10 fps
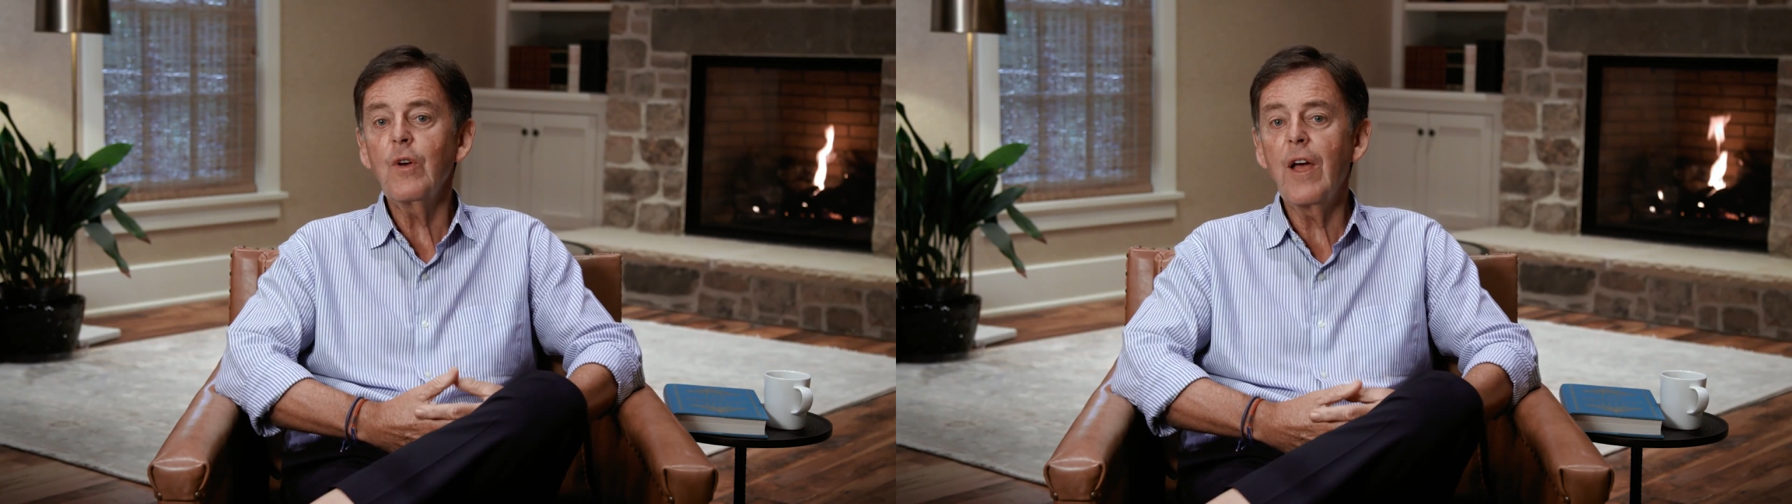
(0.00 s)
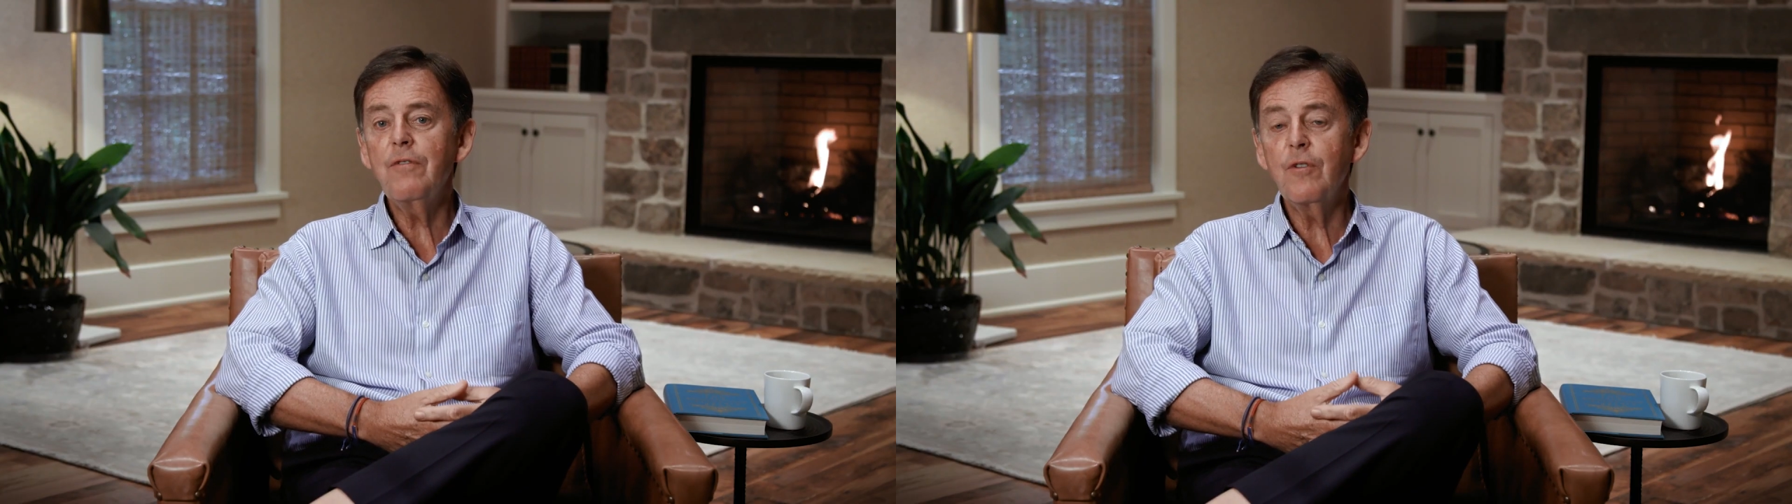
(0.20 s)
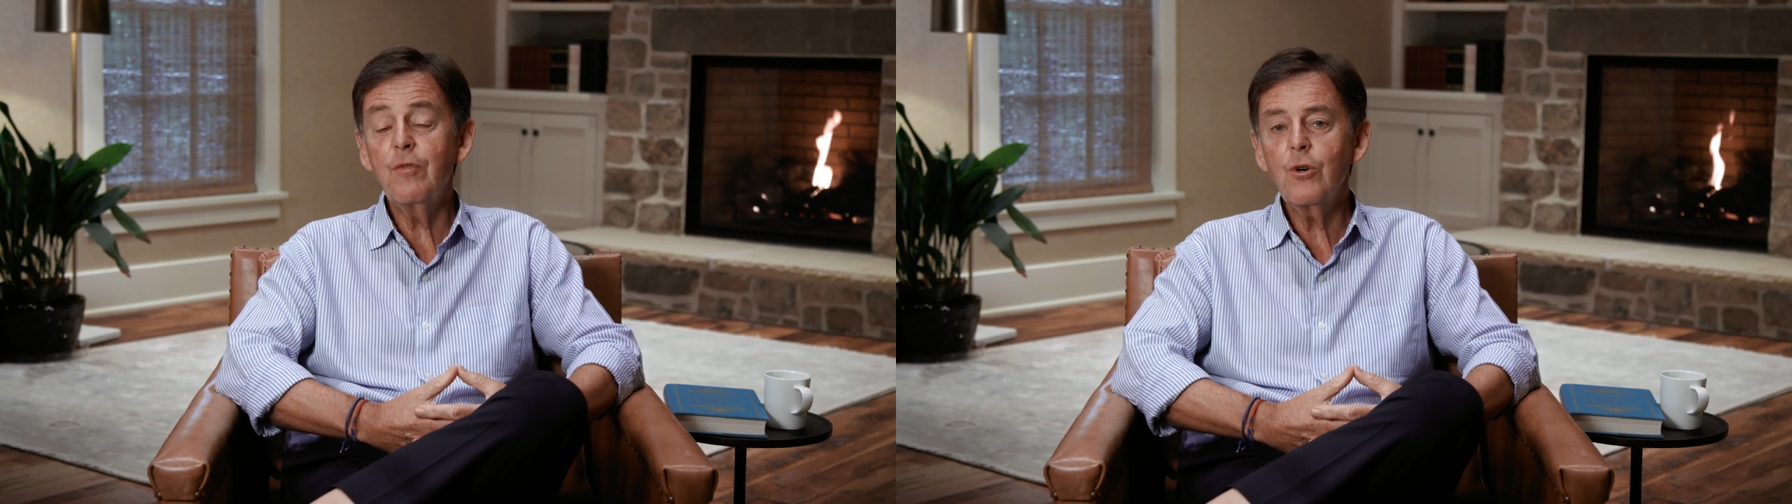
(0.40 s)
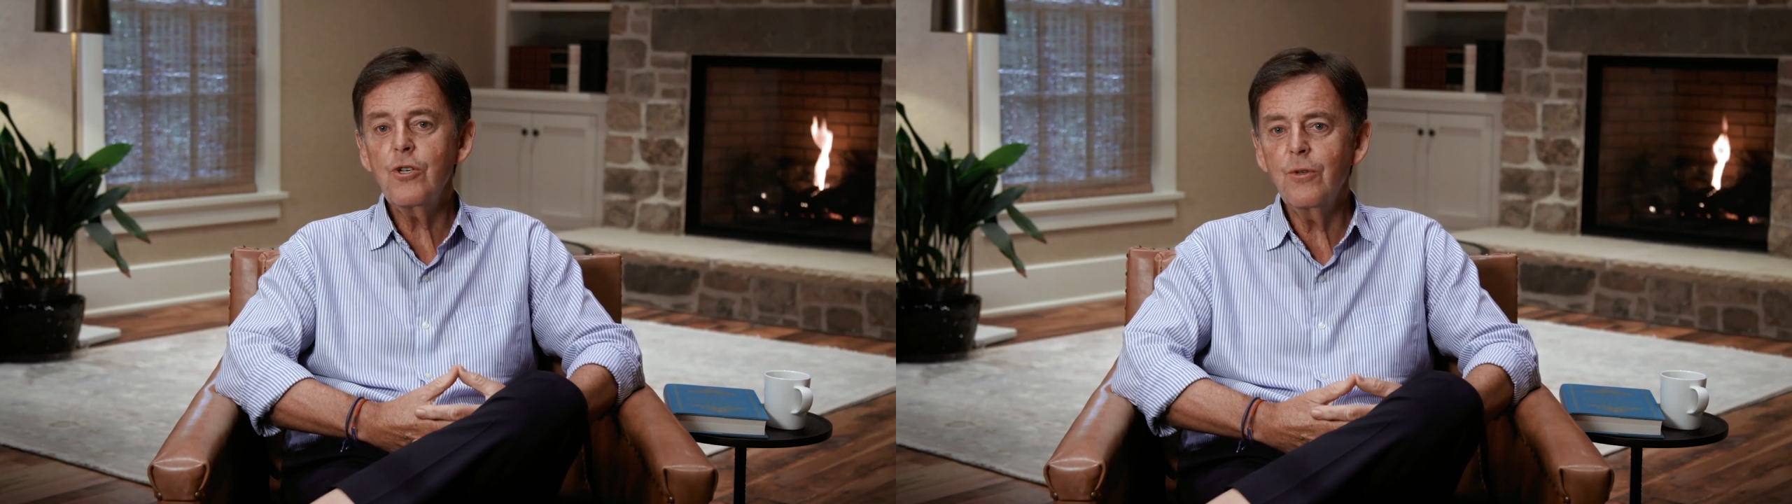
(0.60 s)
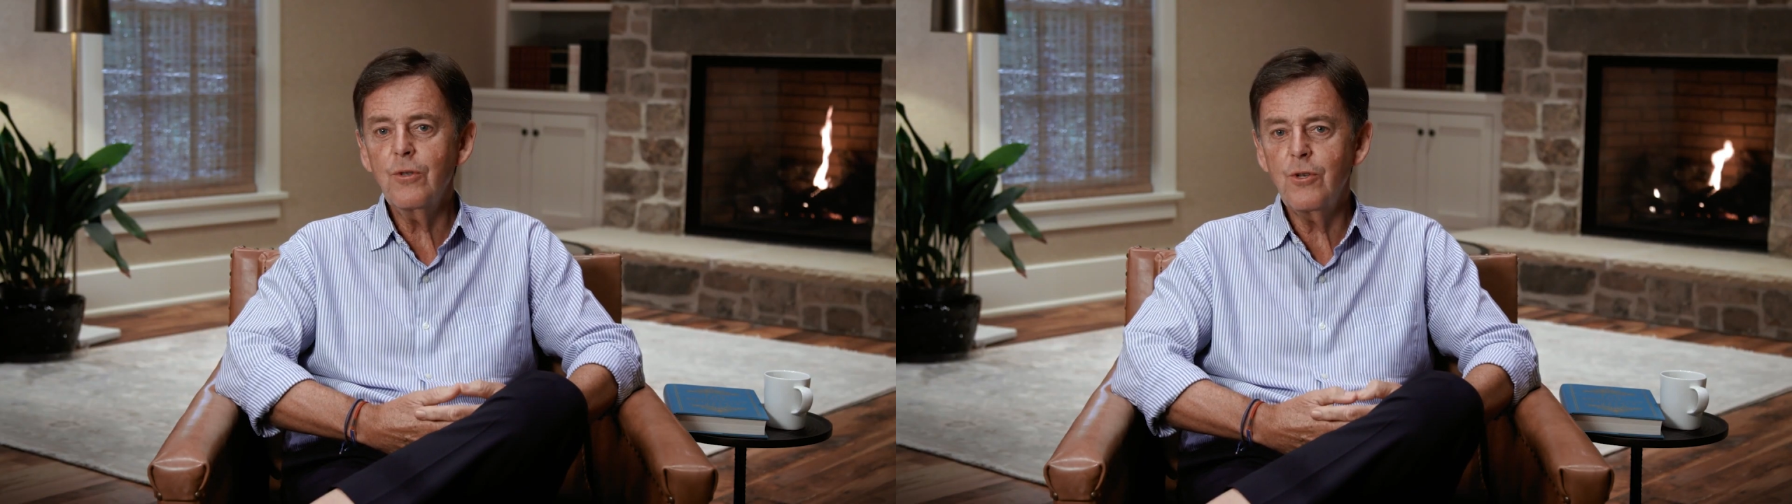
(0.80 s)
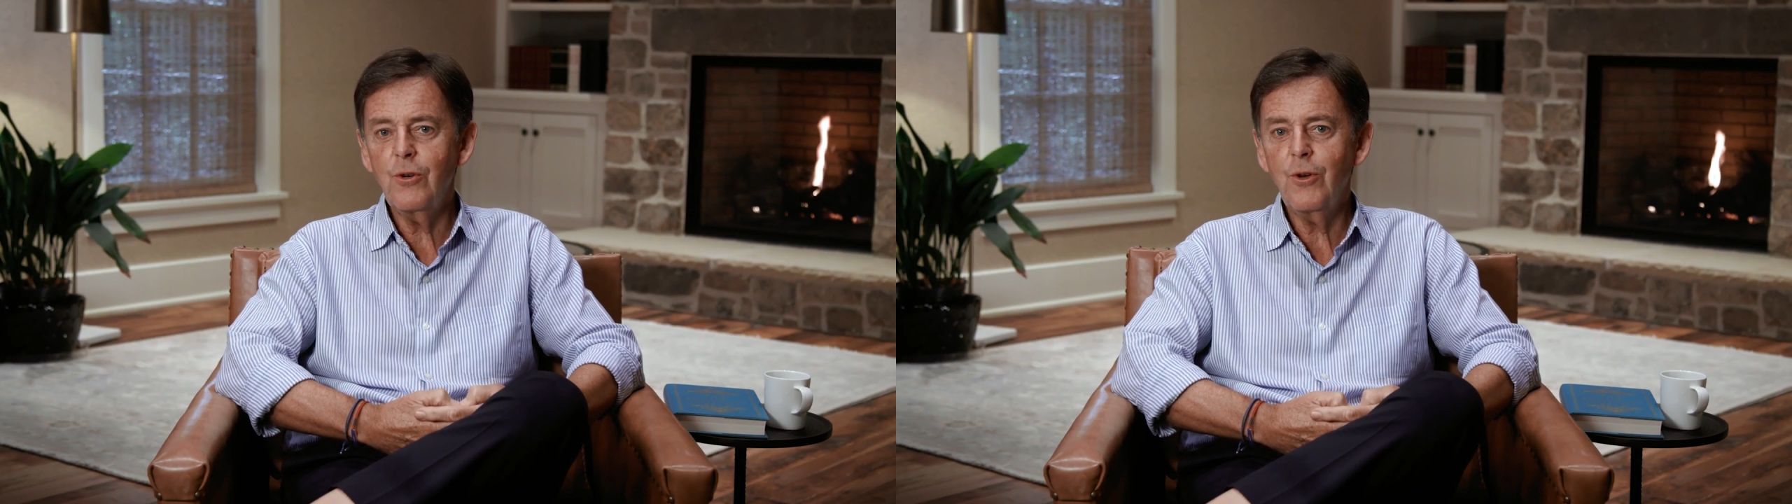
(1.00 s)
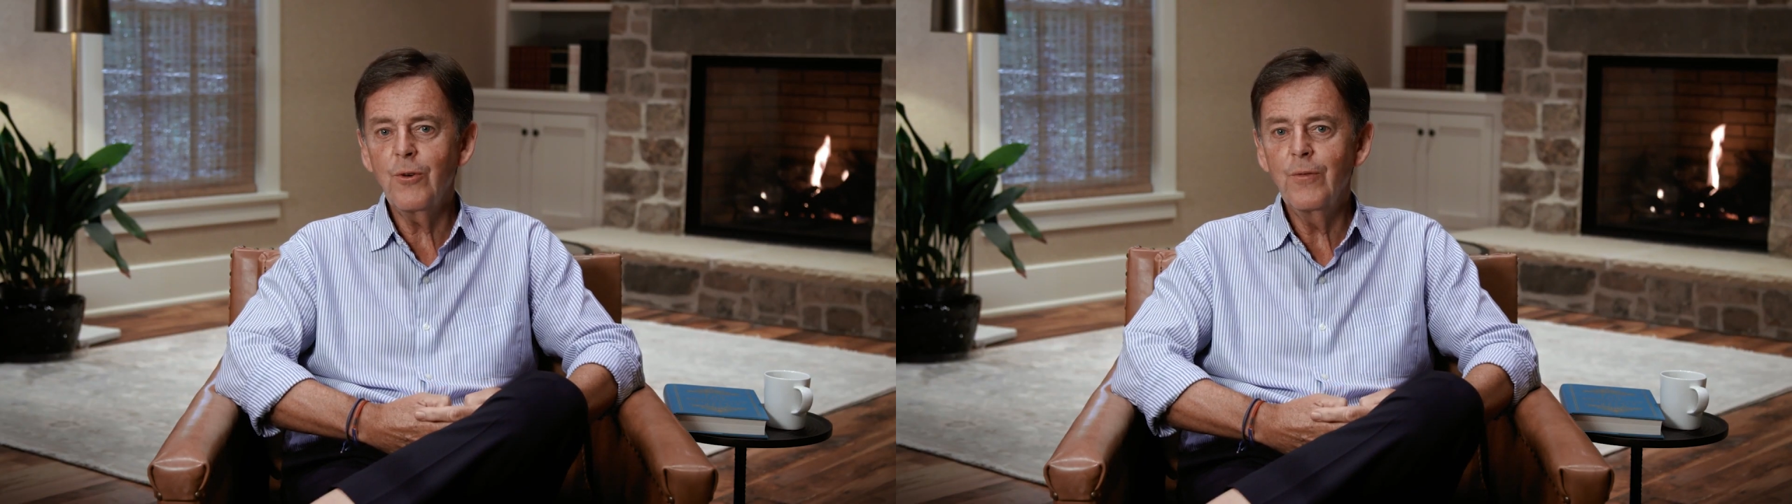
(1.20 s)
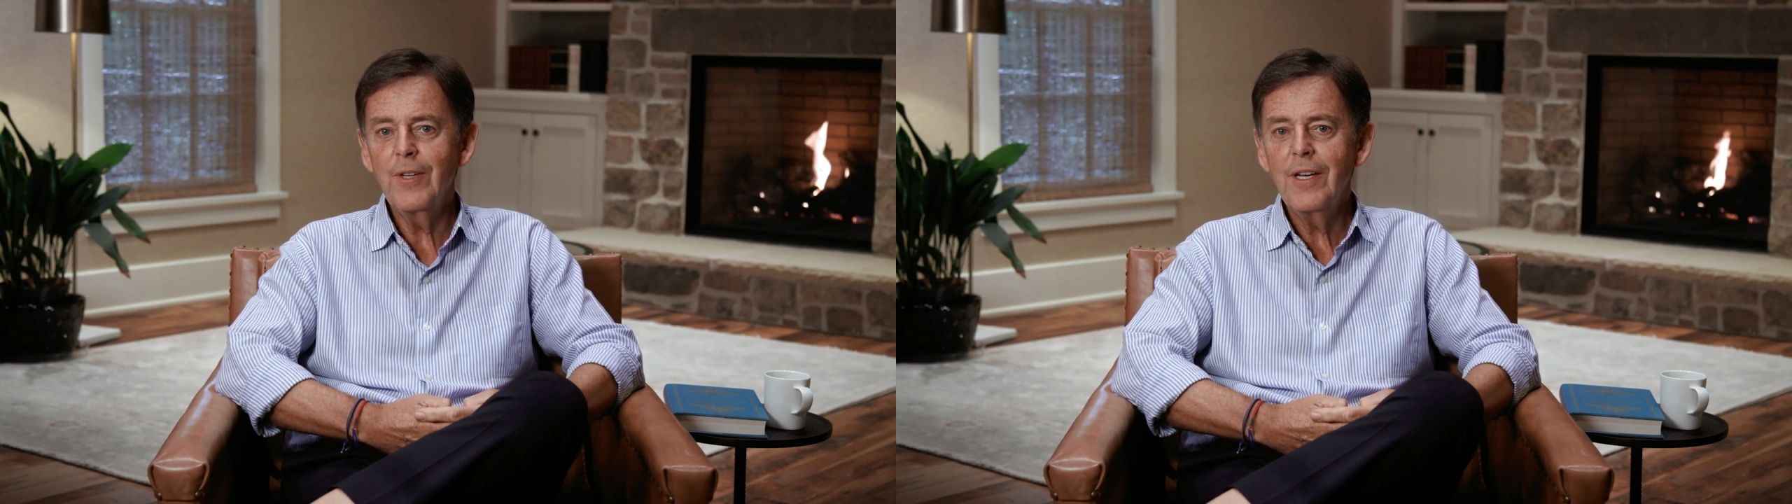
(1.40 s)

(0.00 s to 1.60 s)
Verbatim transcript: Life devotional to you.